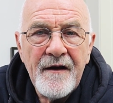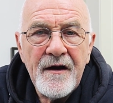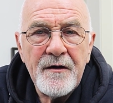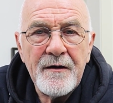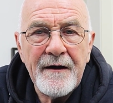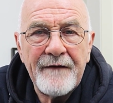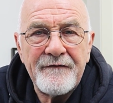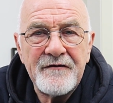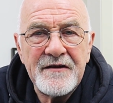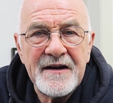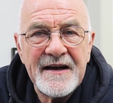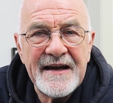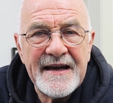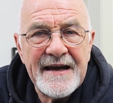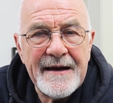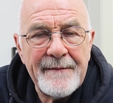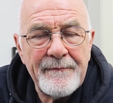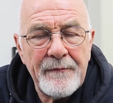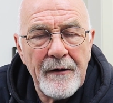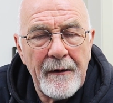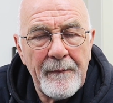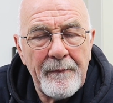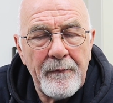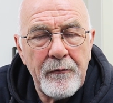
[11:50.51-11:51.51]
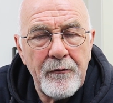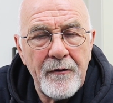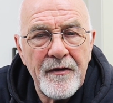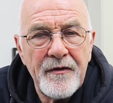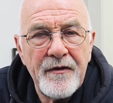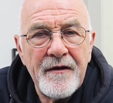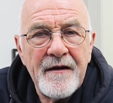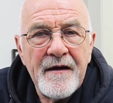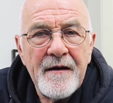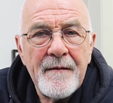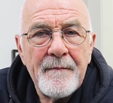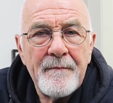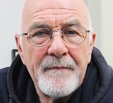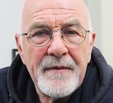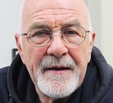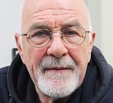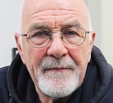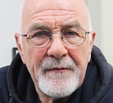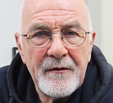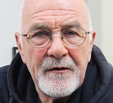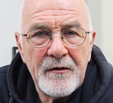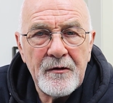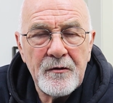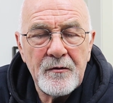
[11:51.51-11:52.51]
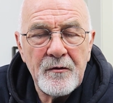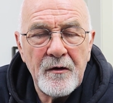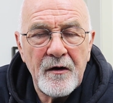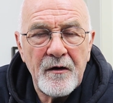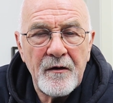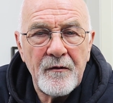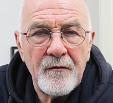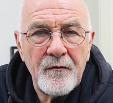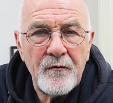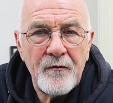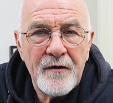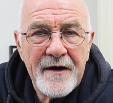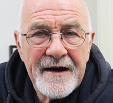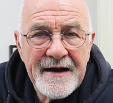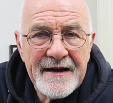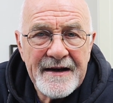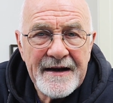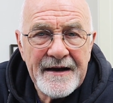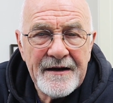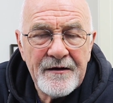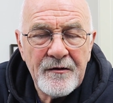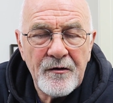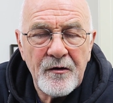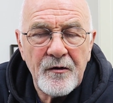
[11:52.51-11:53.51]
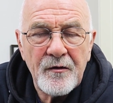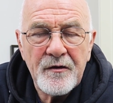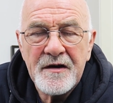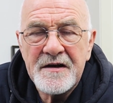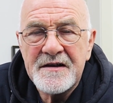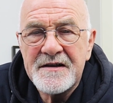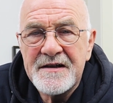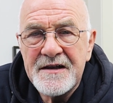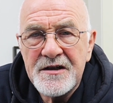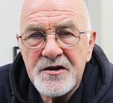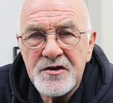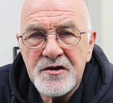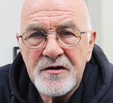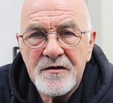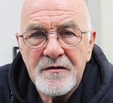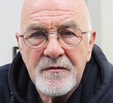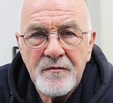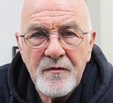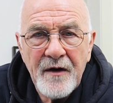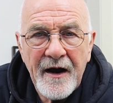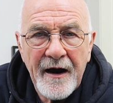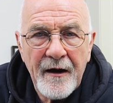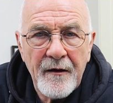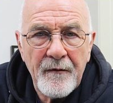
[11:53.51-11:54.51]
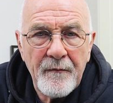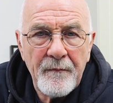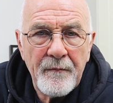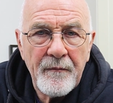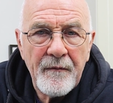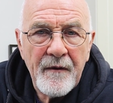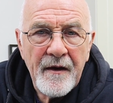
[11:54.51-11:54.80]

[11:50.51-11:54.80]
you have to keep up with people who are reading, or the teacher, how